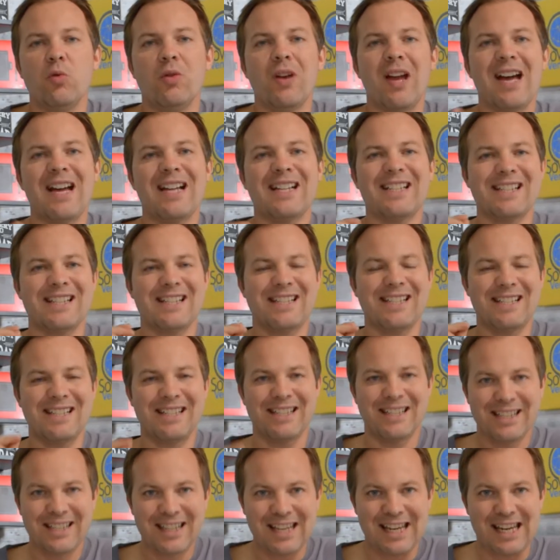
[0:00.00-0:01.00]
not
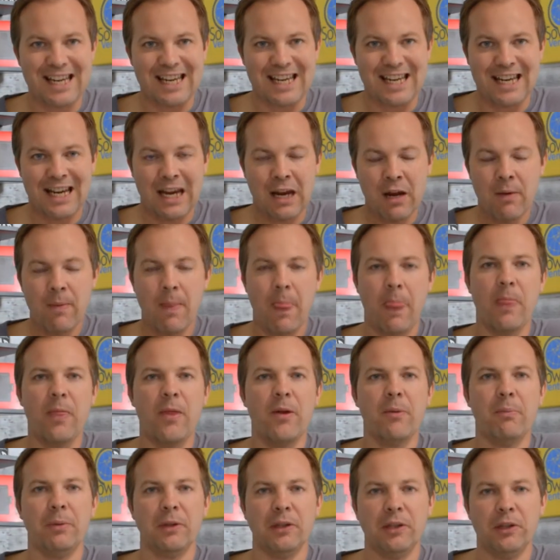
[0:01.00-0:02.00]
see
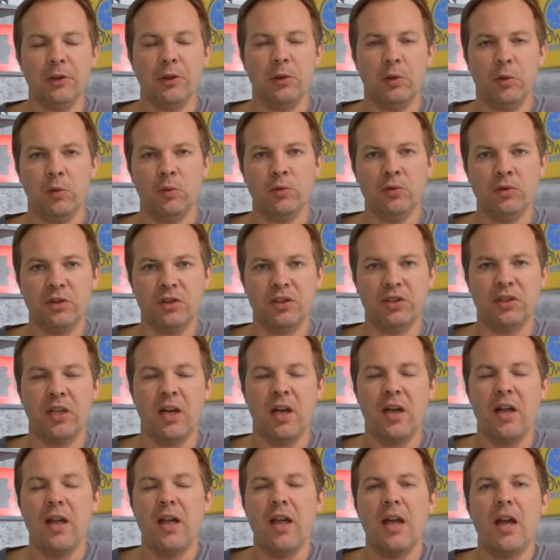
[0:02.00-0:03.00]
the balloons,
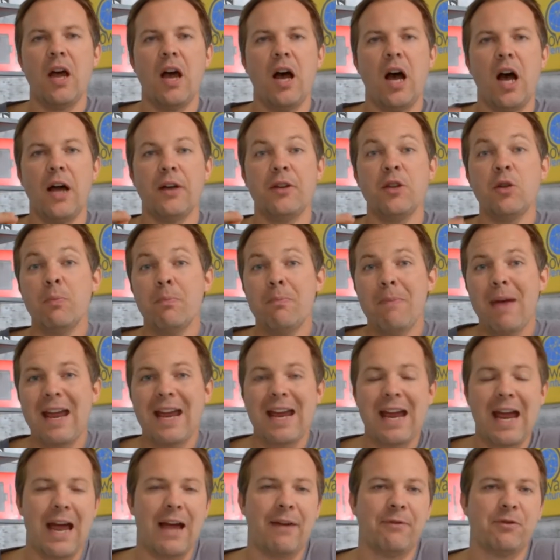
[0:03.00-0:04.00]
uh, you may
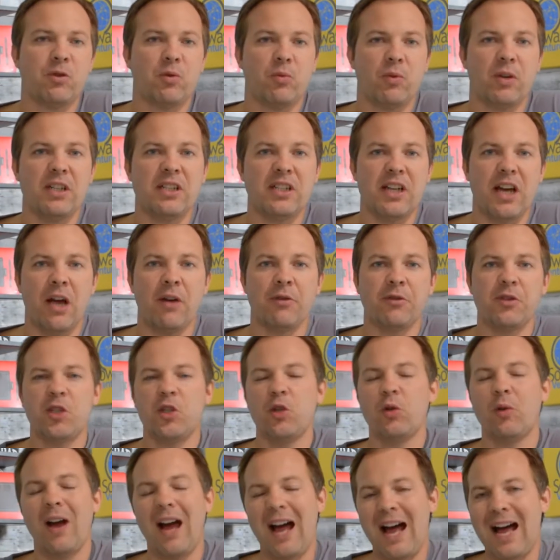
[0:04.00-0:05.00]
have to reach out to
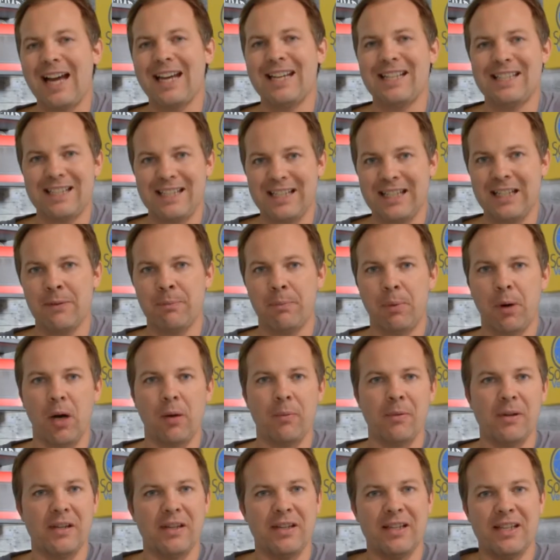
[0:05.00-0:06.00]
your IT
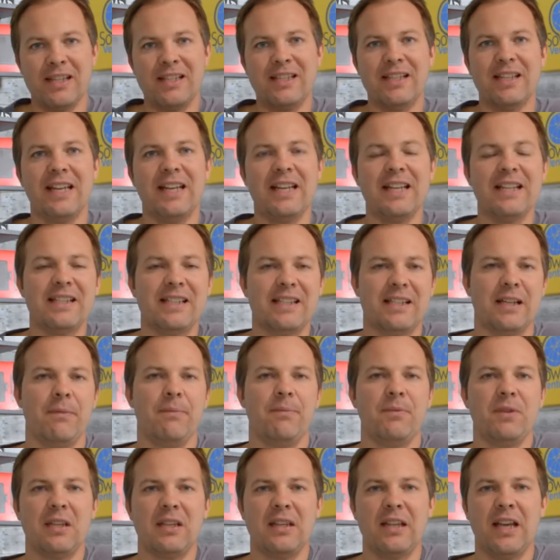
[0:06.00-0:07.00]
department. This is
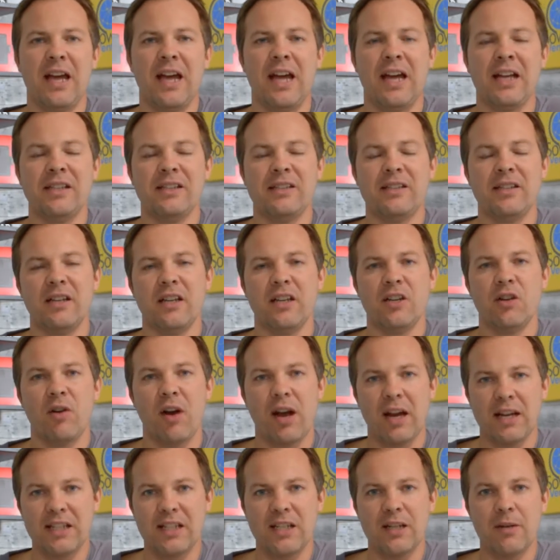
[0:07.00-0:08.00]
something that uh, your
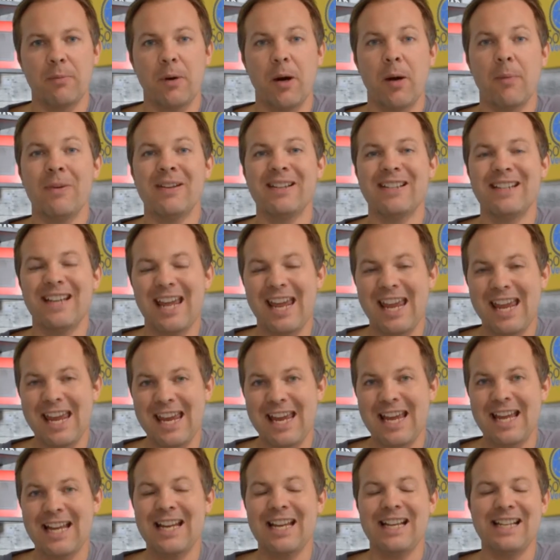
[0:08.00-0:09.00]
IT department
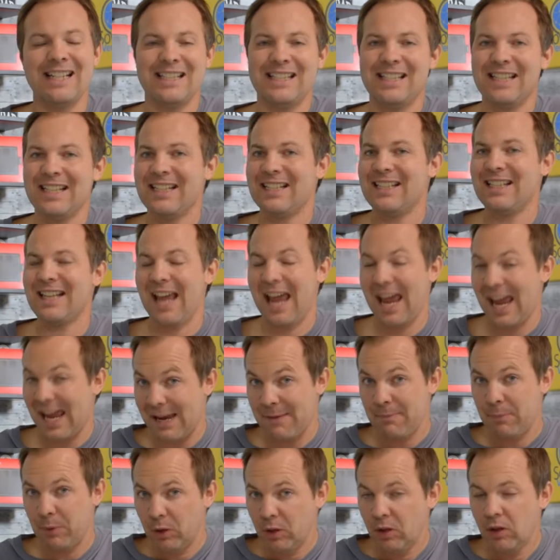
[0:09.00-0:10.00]
can
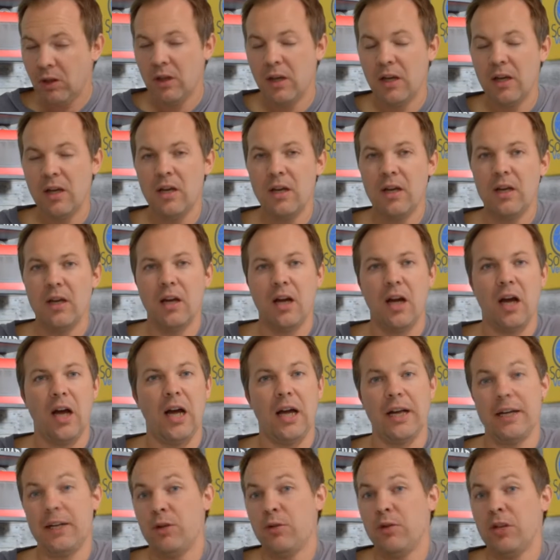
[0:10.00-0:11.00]
disable, uh,
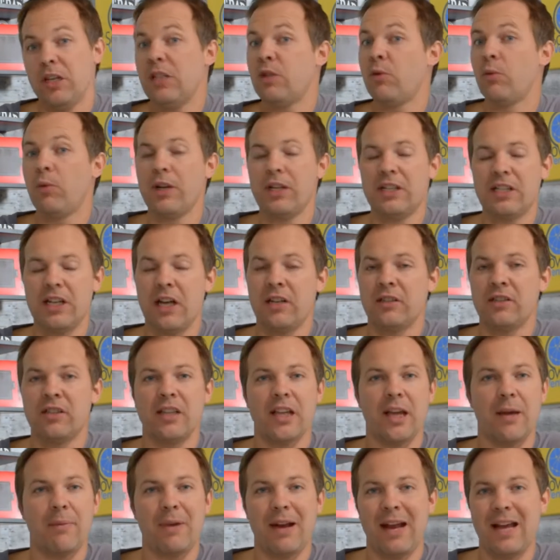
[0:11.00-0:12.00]
and you need to reach out to
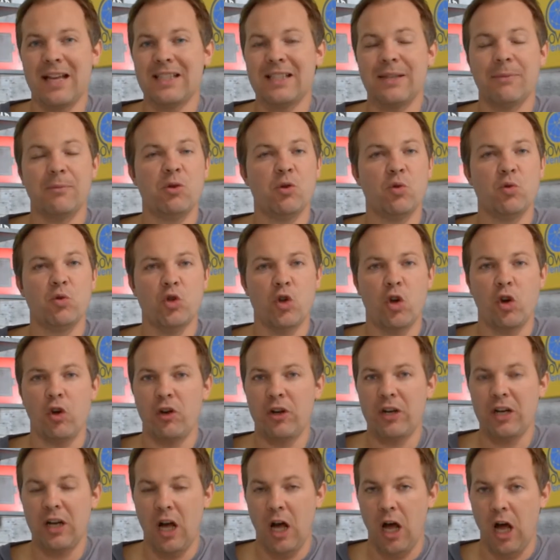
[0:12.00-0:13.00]
them and ask them to turn
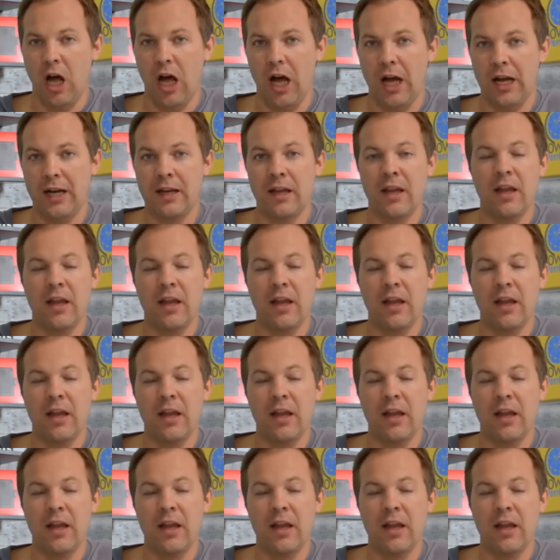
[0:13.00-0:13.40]
it on.